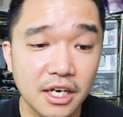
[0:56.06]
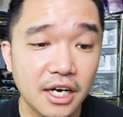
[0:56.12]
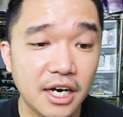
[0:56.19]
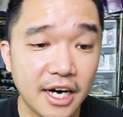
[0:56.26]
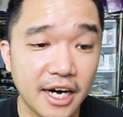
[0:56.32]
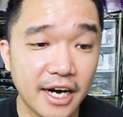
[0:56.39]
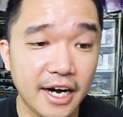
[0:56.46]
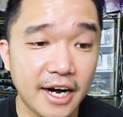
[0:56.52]

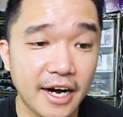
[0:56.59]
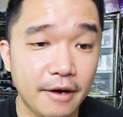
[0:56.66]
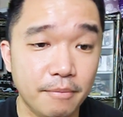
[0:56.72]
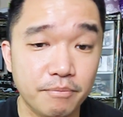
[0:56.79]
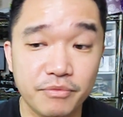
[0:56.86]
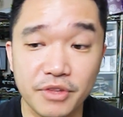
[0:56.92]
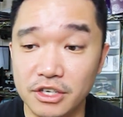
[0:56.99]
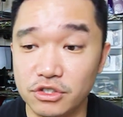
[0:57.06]

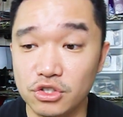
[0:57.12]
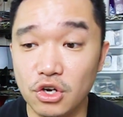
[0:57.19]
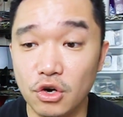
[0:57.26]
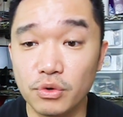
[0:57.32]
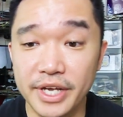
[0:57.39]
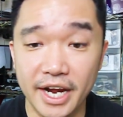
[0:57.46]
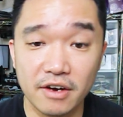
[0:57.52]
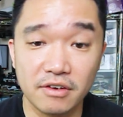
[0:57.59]
Um, there's
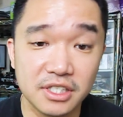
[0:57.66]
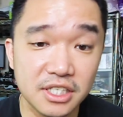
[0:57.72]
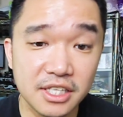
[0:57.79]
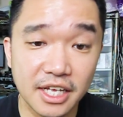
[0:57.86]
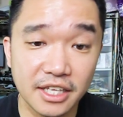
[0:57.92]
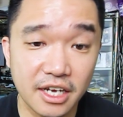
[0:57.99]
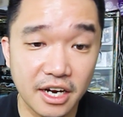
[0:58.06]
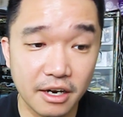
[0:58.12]
no guarantee
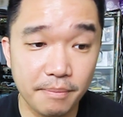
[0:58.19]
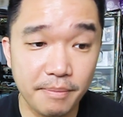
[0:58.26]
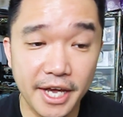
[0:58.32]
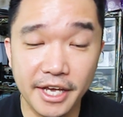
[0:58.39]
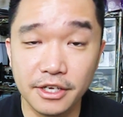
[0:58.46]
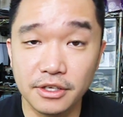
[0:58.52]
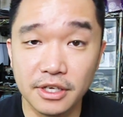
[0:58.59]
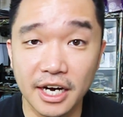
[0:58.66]
that they're going to
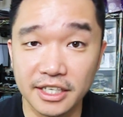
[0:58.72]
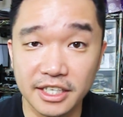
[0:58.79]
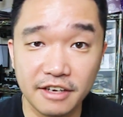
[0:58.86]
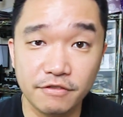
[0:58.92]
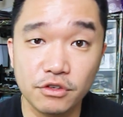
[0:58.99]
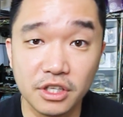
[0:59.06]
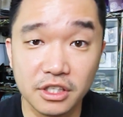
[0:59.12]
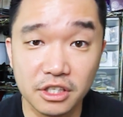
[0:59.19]
pay, uh,
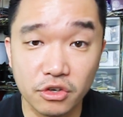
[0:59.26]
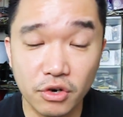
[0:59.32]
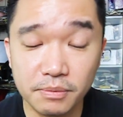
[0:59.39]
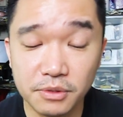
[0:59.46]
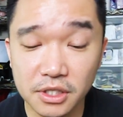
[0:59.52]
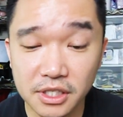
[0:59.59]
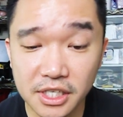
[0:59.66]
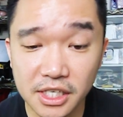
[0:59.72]
give you the
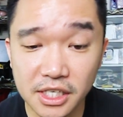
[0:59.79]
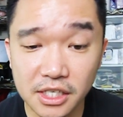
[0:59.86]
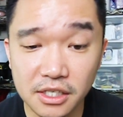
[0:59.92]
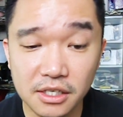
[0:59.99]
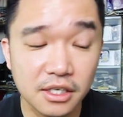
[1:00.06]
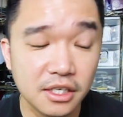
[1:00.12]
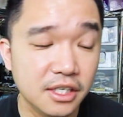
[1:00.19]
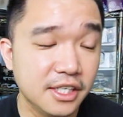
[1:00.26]
decryption
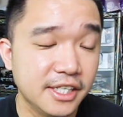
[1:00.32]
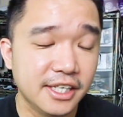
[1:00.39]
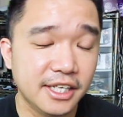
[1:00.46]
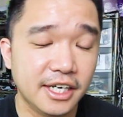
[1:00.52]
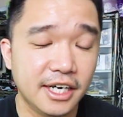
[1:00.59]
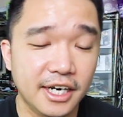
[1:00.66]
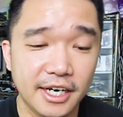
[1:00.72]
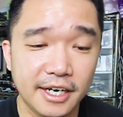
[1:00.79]
key.
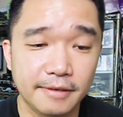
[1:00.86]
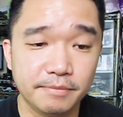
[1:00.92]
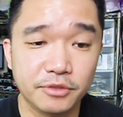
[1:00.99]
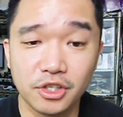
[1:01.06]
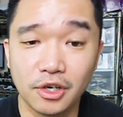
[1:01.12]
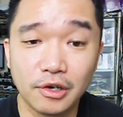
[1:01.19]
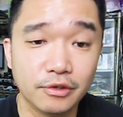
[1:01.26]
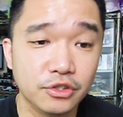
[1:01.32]
Um,
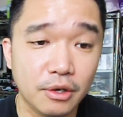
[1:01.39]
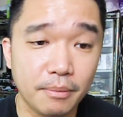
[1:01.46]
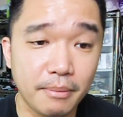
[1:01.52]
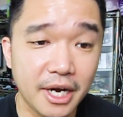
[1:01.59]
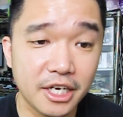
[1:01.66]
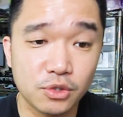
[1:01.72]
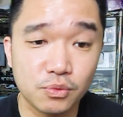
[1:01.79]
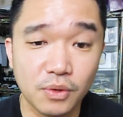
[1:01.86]
so you
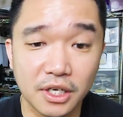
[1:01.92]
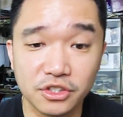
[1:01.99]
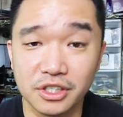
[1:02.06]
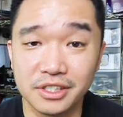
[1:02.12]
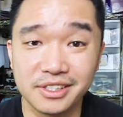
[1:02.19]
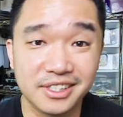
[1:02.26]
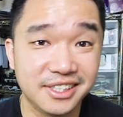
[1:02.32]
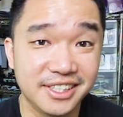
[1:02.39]
might as well
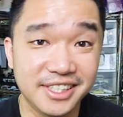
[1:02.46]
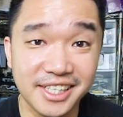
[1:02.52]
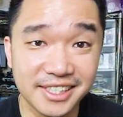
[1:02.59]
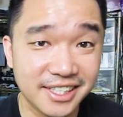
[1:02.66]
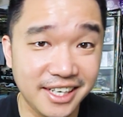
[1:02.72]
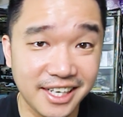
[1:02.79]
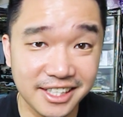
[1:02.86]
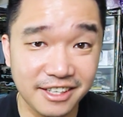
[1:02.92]
just
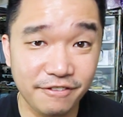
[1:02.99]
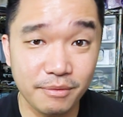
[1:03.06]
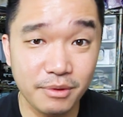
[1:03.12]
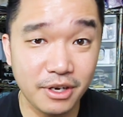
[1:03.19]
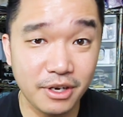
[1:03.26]
disconnect it from